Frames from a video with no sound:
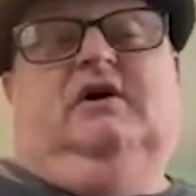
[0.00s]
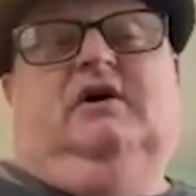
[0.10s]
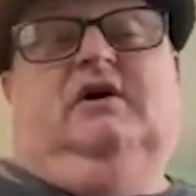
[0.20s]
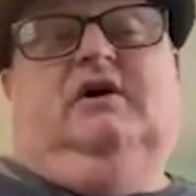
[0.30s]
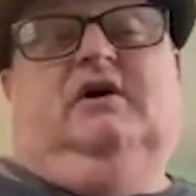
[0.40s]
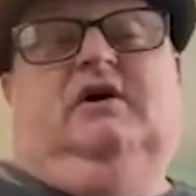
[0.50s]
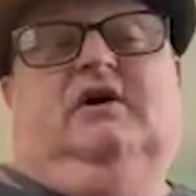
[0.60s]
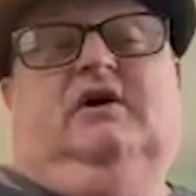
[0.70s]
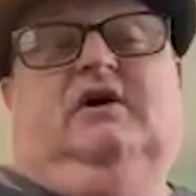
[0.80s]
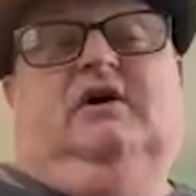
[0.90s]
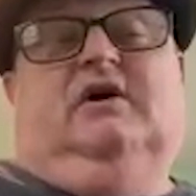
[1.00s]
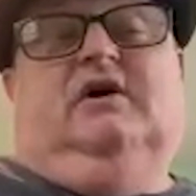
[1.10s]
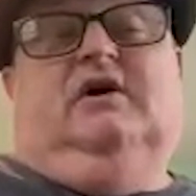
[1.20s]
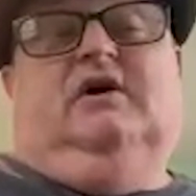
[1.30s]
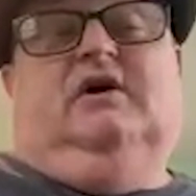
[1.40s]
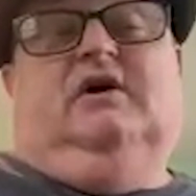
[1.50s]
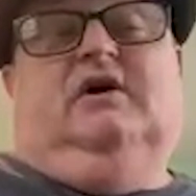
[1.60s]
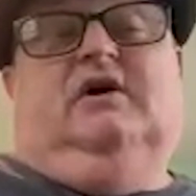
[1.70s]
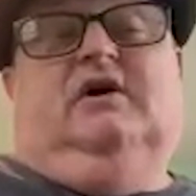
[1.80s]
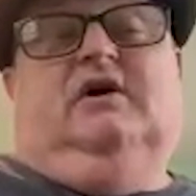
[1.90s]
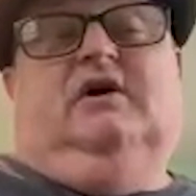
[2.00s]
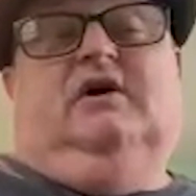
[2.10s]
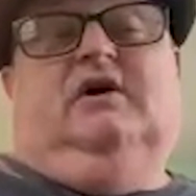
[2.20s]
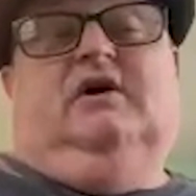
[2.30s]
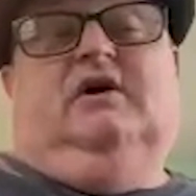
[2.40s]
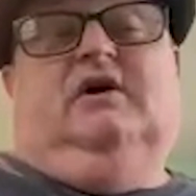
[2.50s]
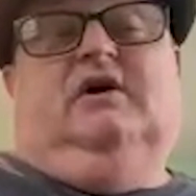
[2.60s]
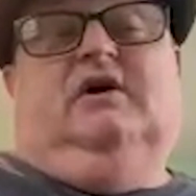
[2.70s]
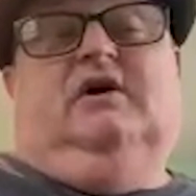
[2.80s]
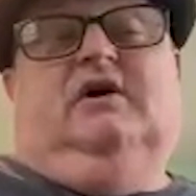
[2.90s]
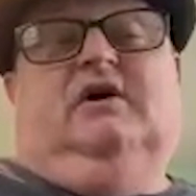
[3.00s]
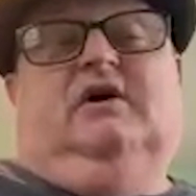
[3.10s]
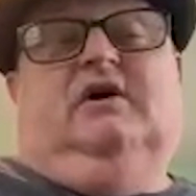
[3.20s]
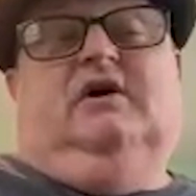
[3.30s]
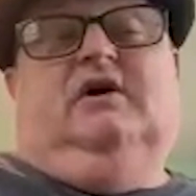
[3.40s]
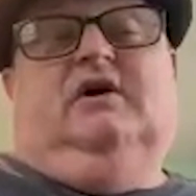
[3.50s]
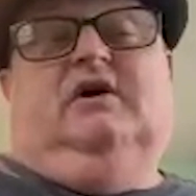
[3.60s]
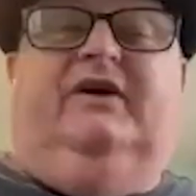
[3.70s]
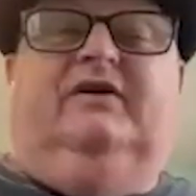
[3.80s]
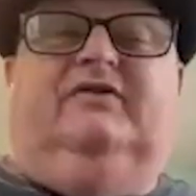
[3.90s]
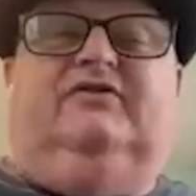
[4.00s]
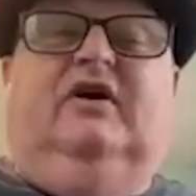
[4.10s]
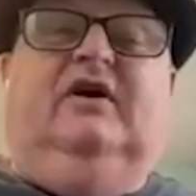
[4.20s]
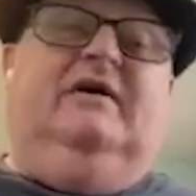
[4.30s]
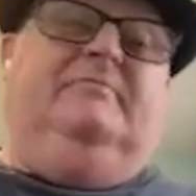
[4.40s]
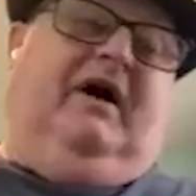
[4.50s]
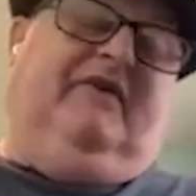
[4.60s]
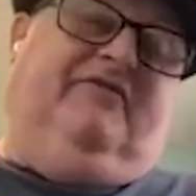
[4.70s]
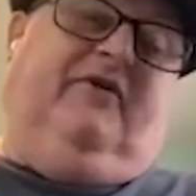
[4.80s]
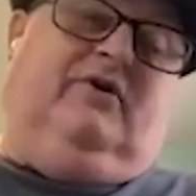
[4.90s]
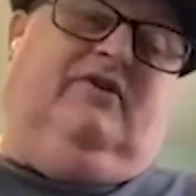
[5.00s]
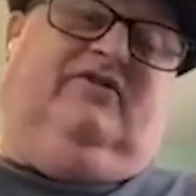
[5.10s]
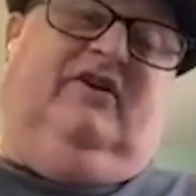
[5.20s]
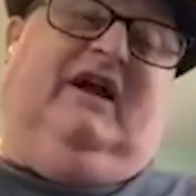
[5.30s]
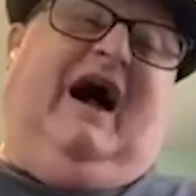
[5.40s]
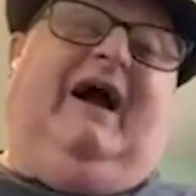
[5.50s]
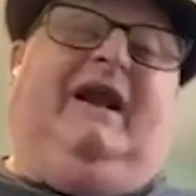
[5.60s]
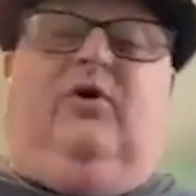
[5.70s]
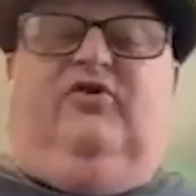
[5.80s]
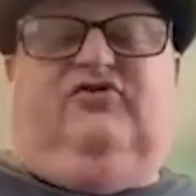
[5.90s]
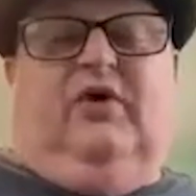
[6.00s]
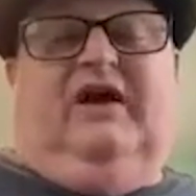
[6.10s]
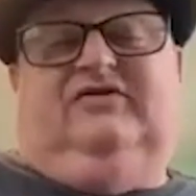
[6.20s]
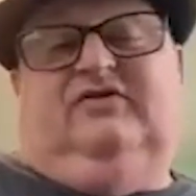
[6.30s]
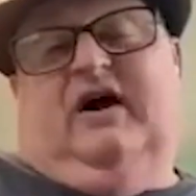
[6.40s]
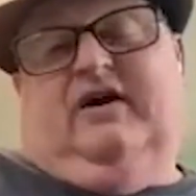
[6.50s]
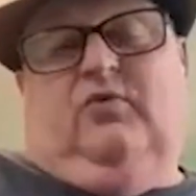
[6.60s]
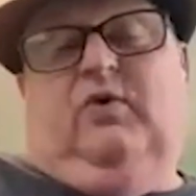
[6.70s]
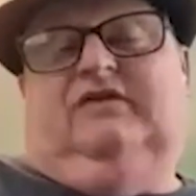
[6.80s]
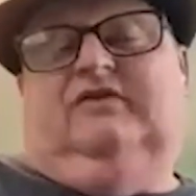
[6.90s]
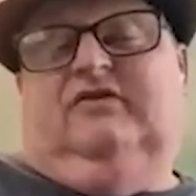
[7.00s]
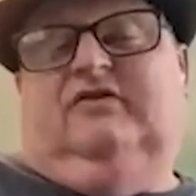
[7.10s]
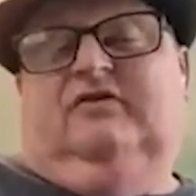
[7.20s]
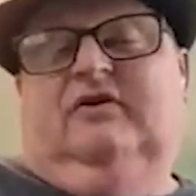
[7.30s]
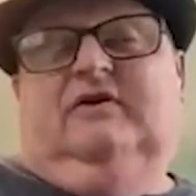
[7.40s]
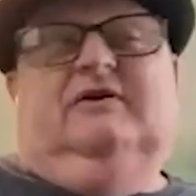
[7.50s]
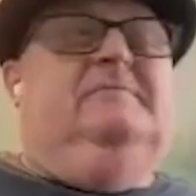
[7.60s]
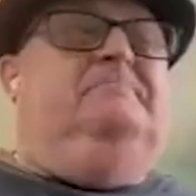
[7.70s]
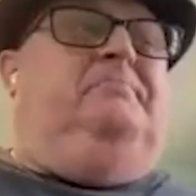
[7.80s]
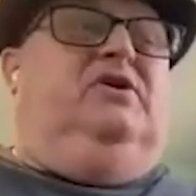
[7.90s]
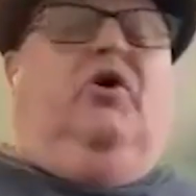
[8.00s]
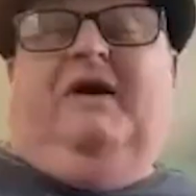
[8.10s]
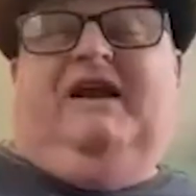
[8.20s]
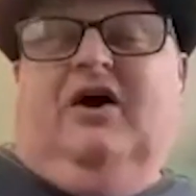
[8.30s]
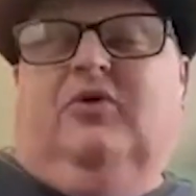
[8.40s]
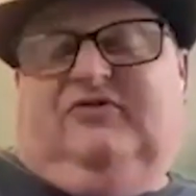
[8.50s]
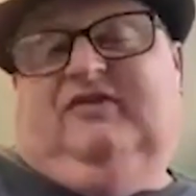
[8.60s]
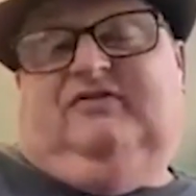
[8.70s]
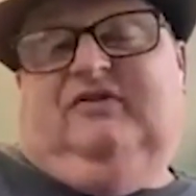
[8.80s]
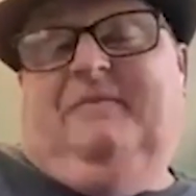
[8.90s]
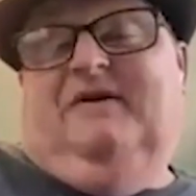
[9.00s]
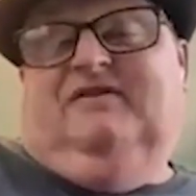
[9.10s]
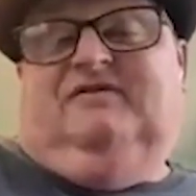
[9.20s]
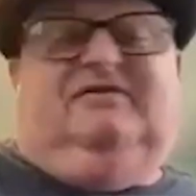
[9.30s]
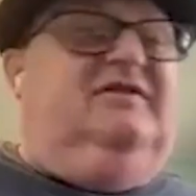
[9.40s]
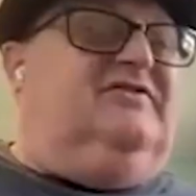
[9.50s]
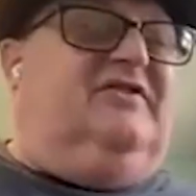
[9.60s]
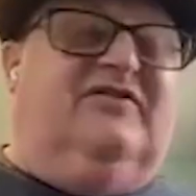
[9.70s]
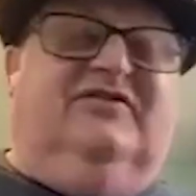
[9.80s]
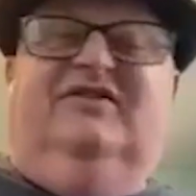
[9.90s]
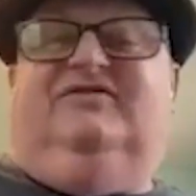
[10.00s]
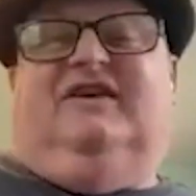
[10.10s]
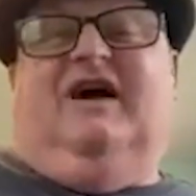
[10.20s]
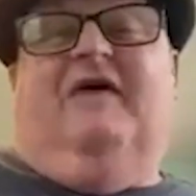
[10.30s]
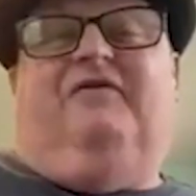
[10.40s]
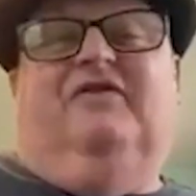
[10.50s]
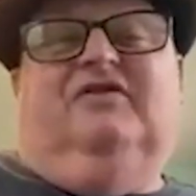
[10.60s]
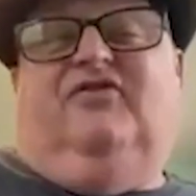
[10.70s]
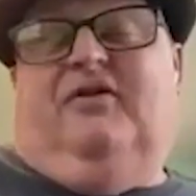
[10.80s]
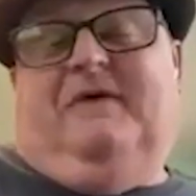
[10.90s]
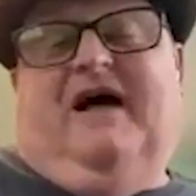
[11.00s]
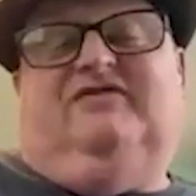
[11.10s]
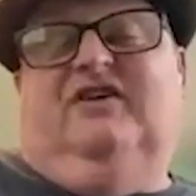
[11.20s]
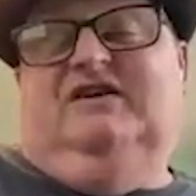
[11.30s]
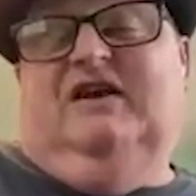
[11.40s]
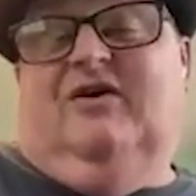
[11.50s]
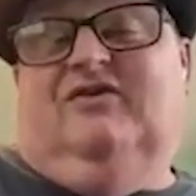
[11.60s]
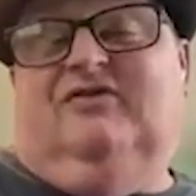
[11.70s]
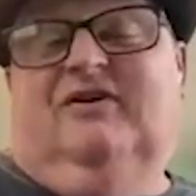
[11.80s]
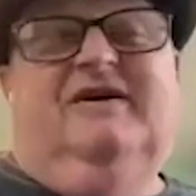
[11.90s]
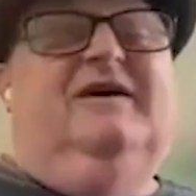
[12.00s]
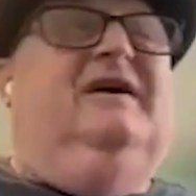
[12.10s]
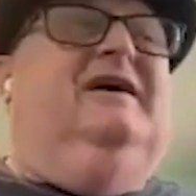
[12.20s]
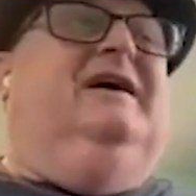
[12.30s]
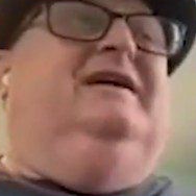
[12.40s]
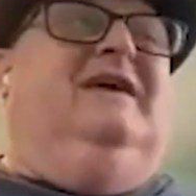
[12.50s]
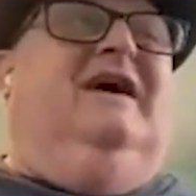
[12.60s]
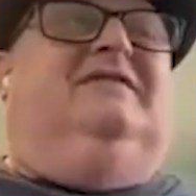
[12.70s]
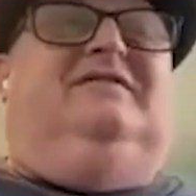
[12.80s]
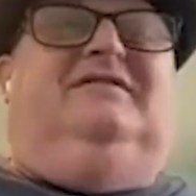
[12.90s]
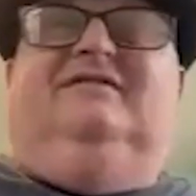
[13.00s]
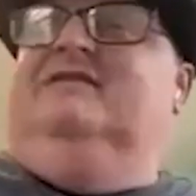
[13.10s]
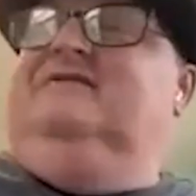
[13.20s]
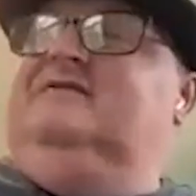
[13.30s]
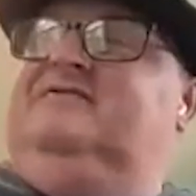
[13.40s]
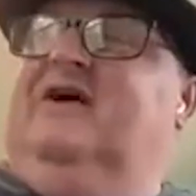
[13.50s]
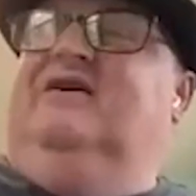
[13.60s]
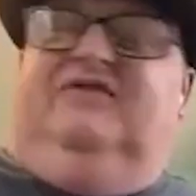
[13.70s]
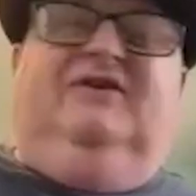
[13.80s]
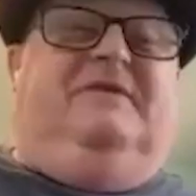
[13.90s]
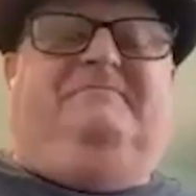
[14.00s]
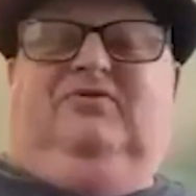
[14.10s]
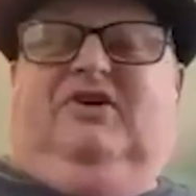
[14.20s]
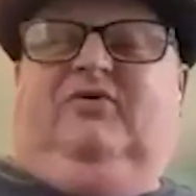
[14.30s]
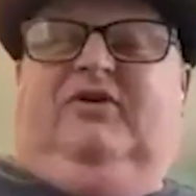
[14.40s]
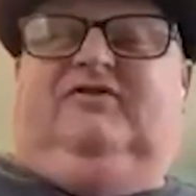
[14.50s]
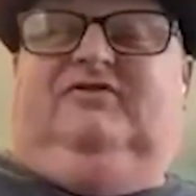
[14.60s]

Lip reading: That is just showing you an example of how powerful it is by focusing on our strengths and not our weaknesses. But nobody knows this. I've been discussing this at conferences for the past 10 years, and yet very few people know this.